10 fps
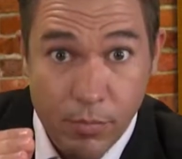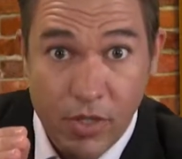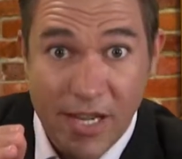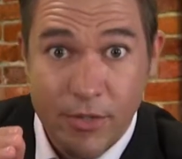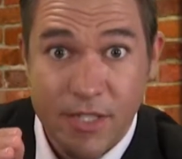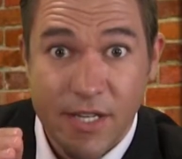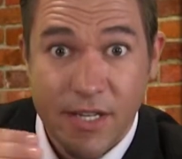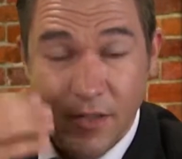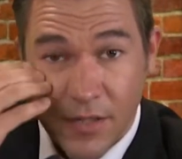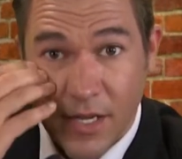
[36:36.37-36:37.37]
plowed its
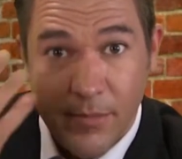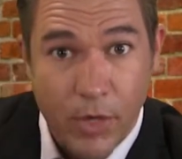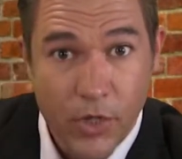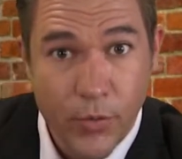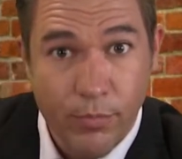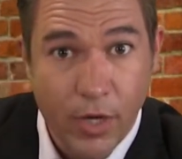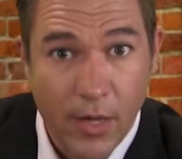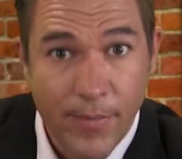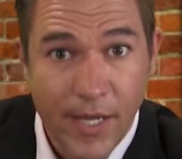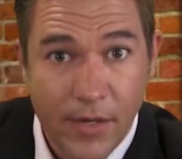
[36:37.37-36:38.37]
head in, the eyeballs would
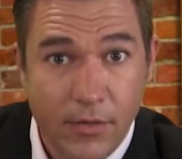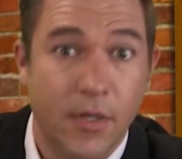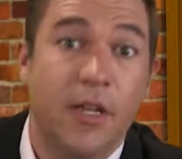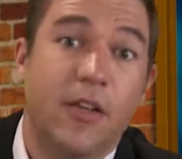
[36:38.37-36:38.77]
pop out, the